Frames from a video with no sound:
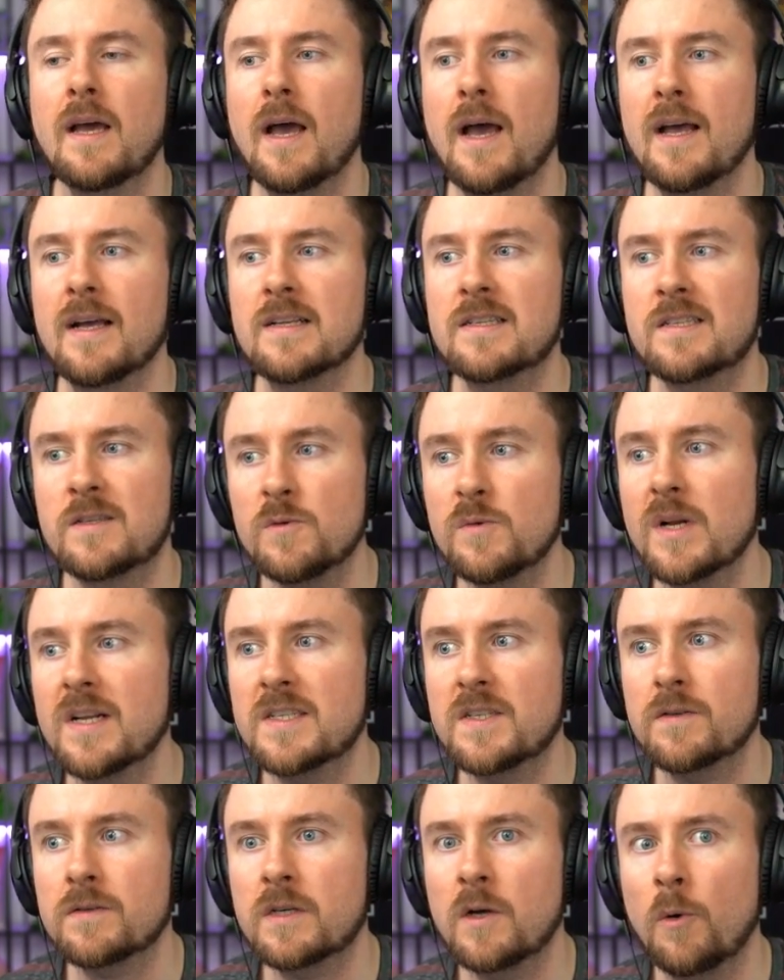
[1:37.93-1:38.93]
as soon
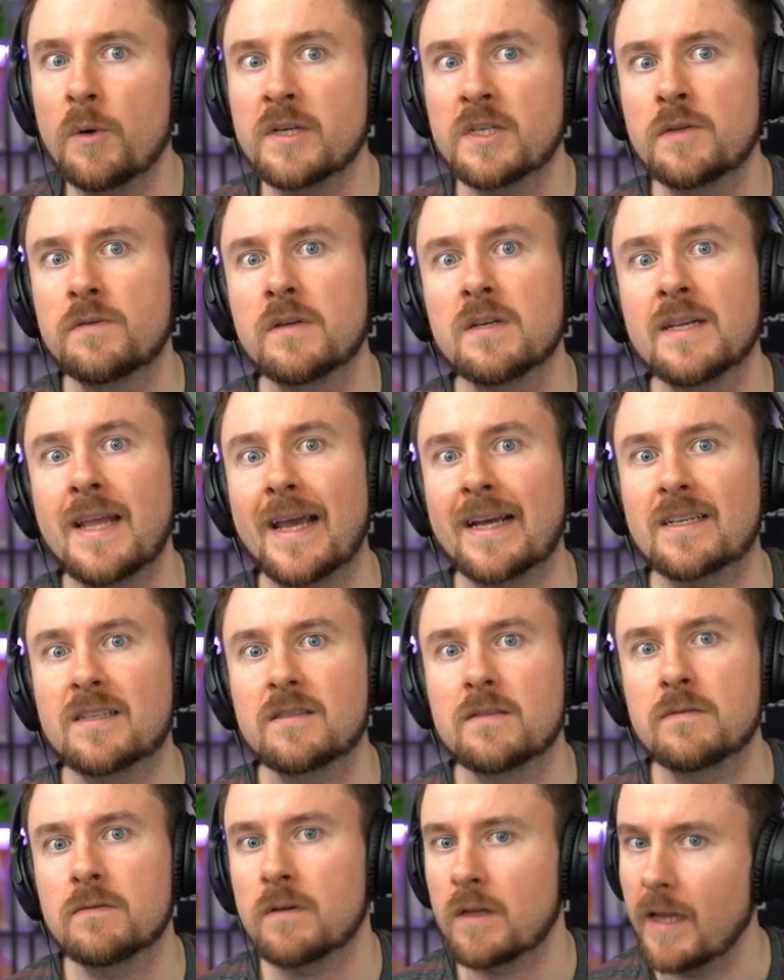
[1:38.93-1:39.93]
as you're going to the
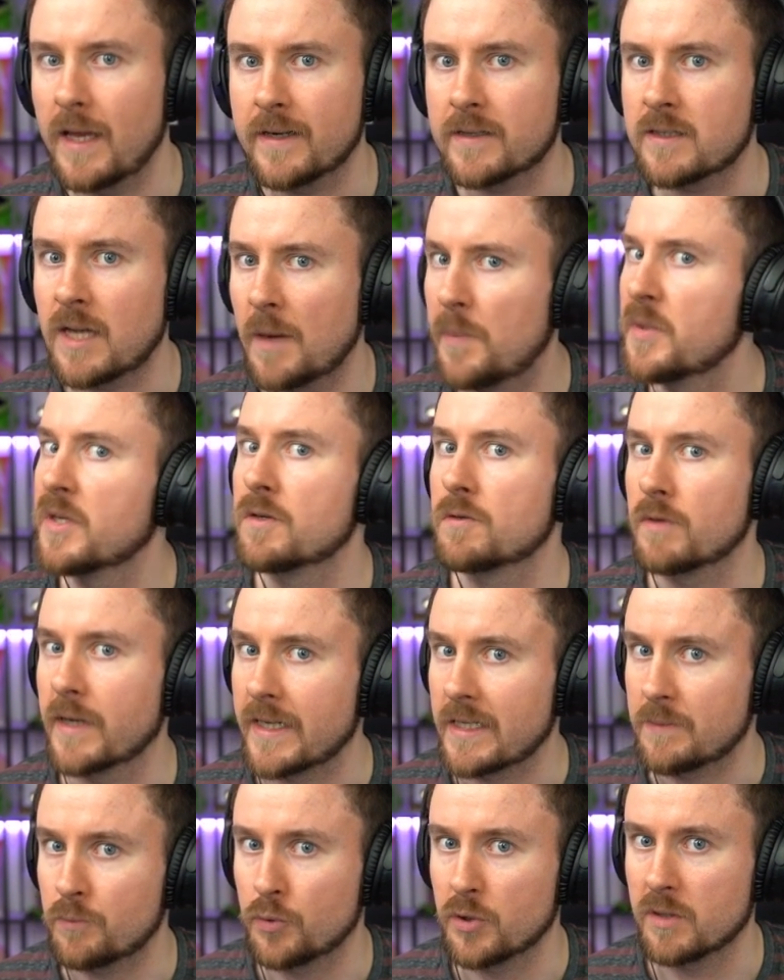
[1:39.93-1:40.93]
next clan capital
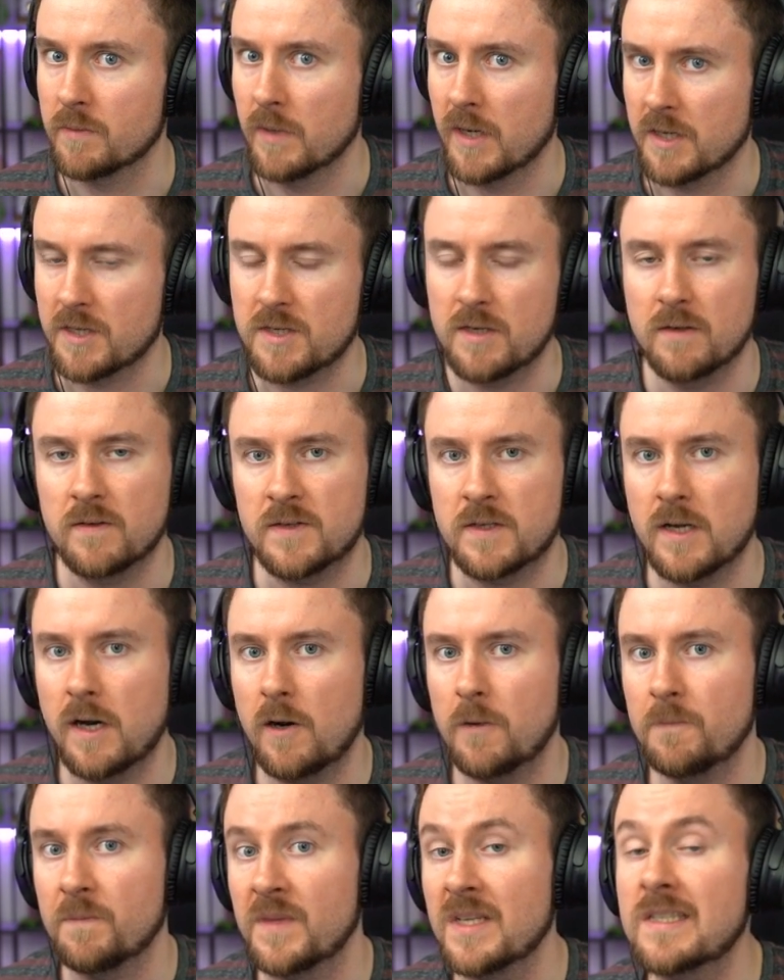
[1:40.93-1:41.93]
raid, pretty much.
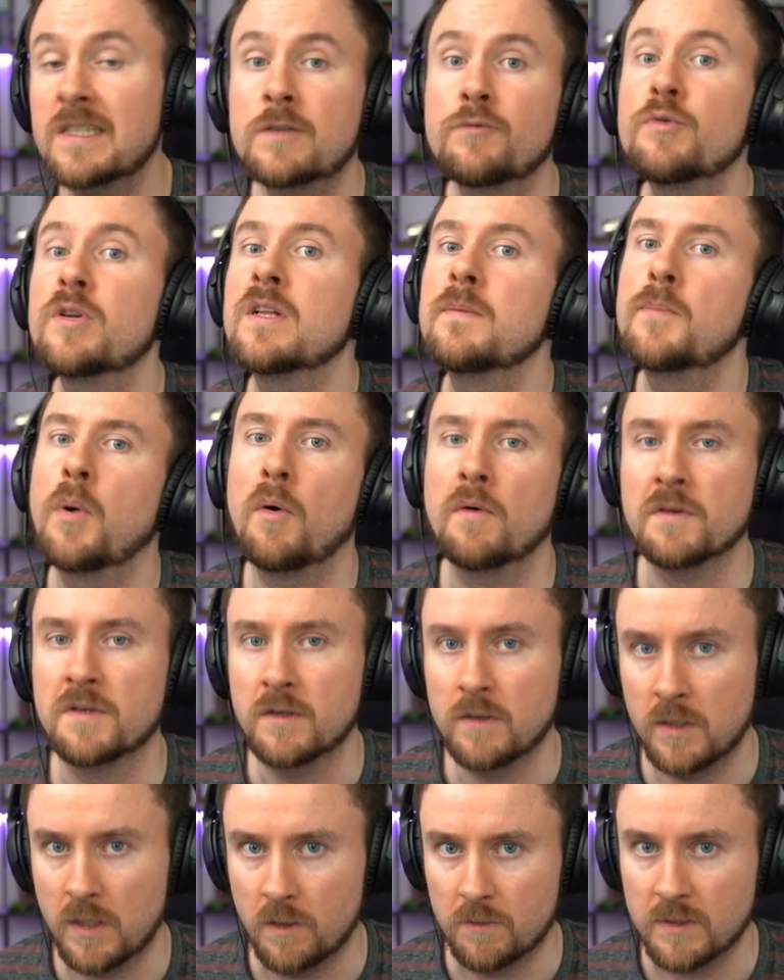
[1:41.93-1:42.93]
So this is really important to
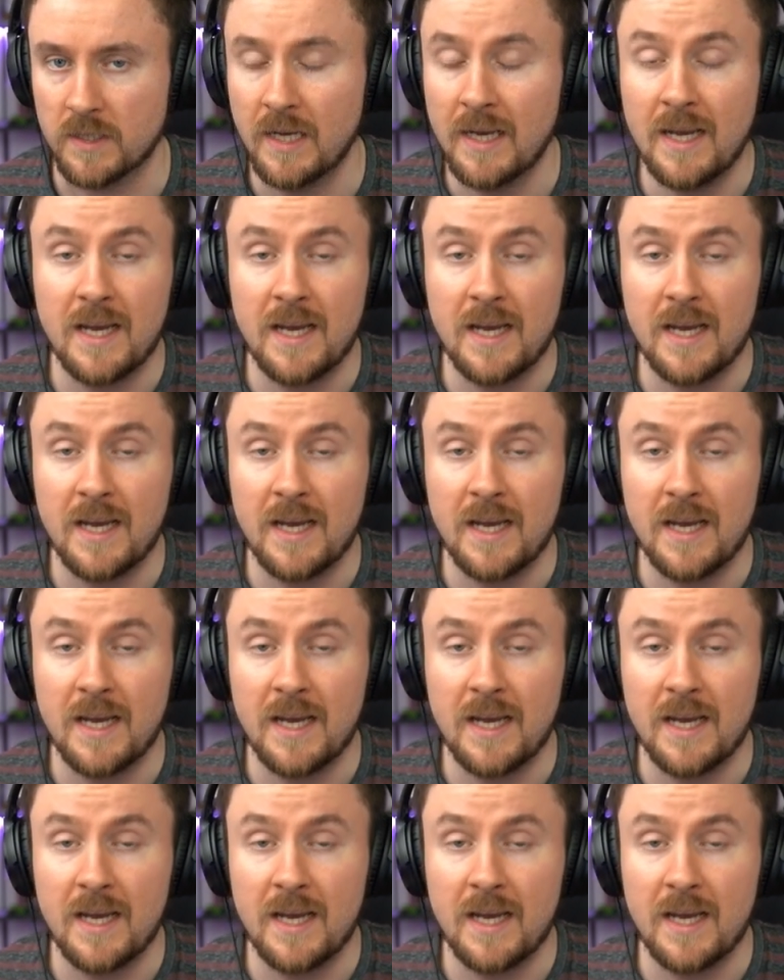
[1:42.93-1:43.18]
note.